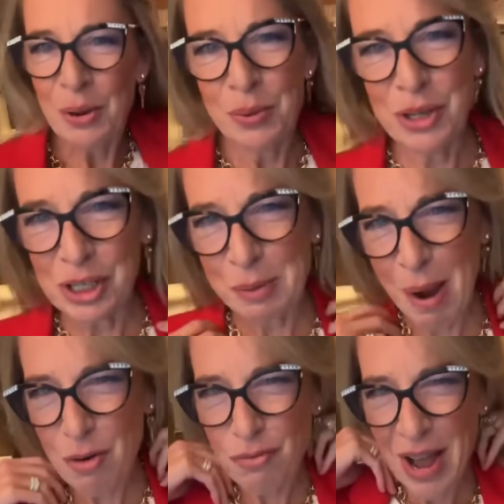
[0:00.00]
we're just
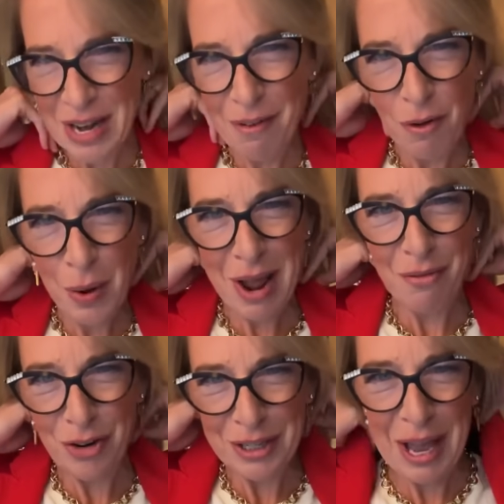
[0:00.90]
about ready for
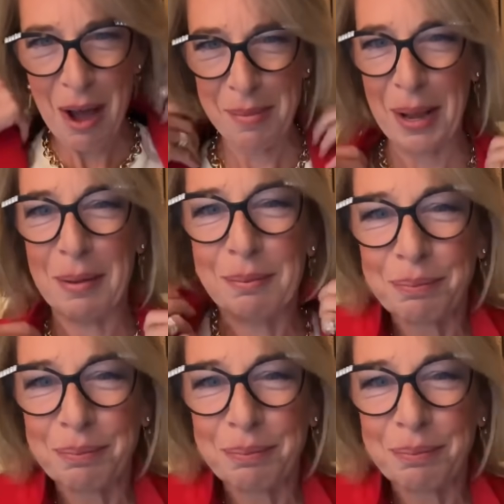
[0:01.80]
whenever it's coming.